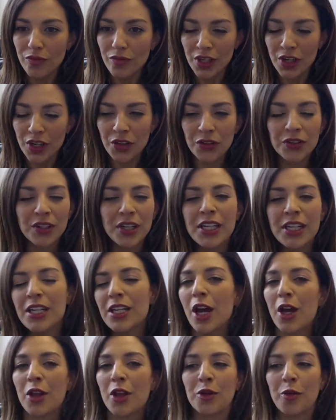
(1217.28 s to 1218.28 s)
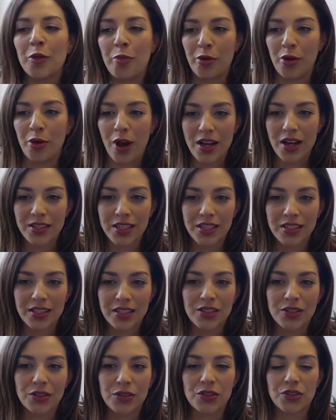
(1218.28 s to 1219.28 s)
there any other
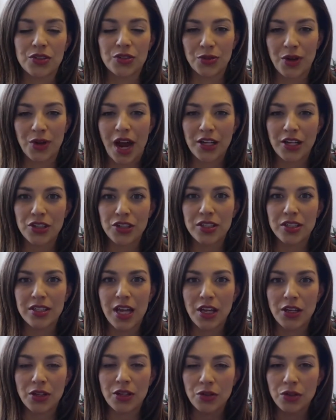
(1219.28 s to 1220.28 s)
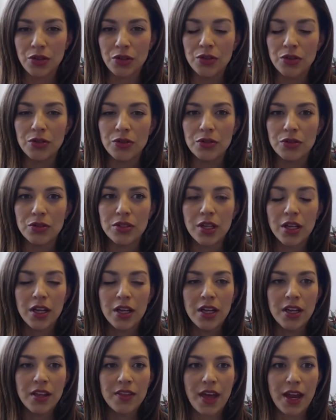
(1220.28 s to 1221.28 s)
processes or strategies that you use
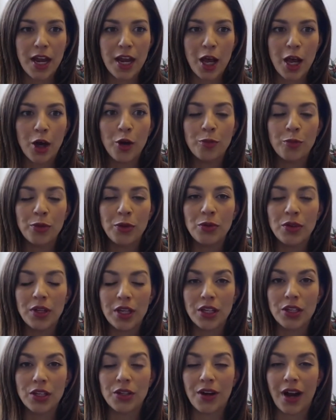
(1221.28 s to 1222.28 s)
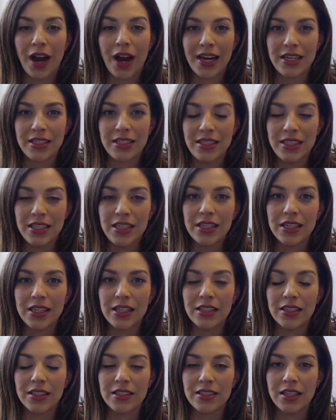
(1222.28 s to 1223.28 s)
that help you get your
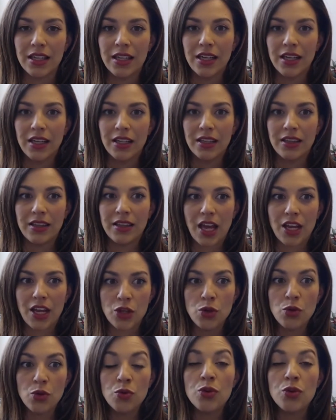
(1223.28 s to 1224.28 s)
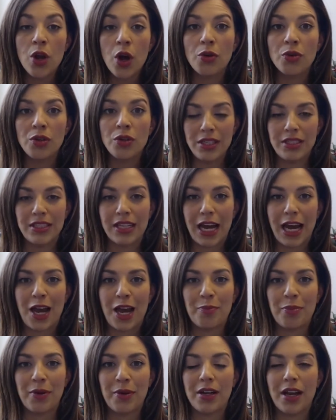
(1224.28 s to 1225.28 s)
ideas that you know need to
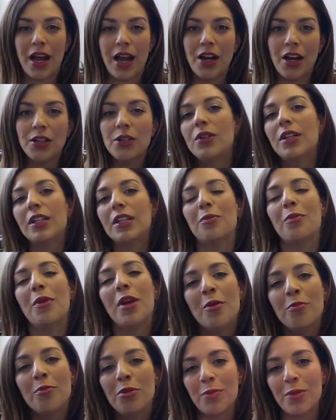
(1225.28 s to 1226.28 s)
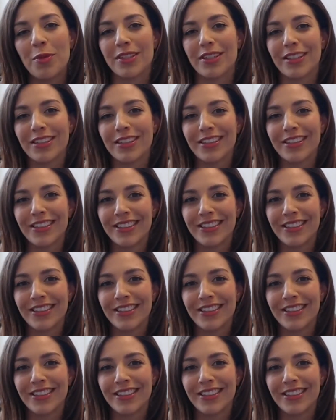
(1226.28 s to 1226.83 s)
happen? How do you get them implemented?